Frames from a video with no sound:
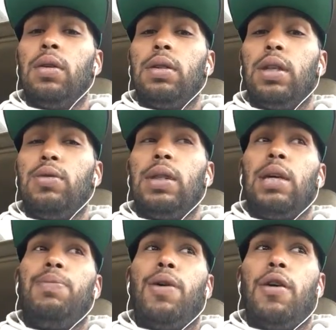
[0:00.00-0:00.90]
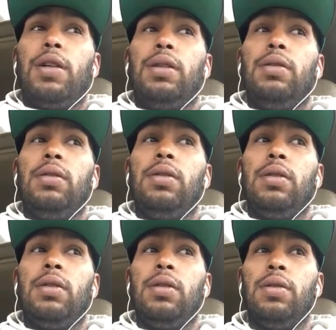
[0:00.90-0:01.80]
that you take part in,
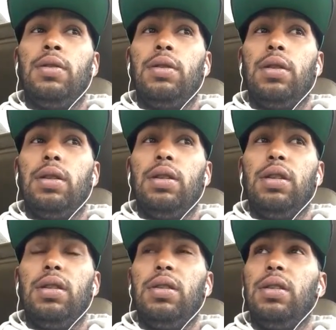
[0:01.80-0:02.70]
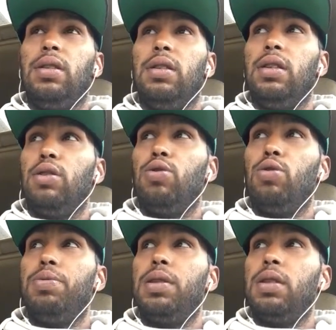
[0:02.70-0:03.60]
the the the
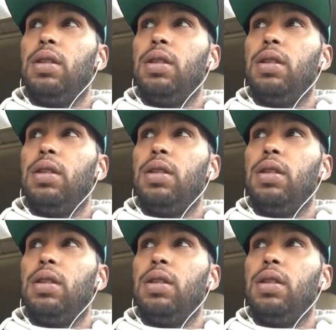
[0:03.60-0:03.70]
groups,